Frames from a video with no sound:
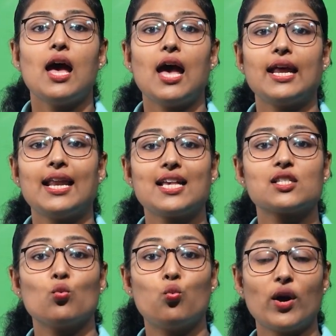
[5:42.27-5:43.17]
and
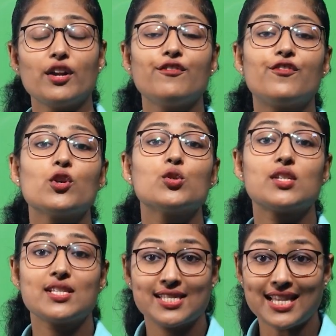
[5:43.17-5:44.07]
has 1
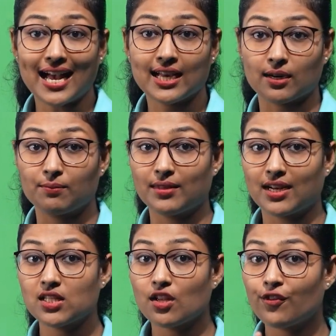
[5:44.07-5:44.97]
fused sacrum,
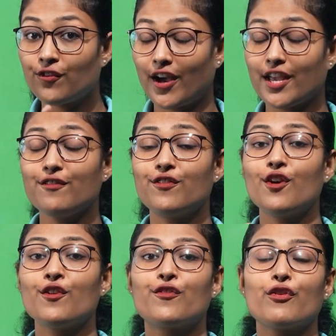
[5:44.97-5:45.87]
that is 5
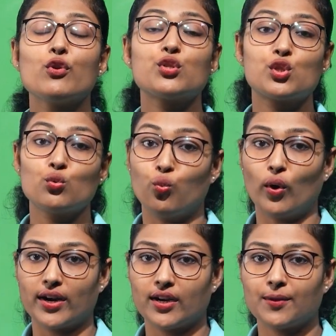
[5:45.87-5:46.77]
fused to 1.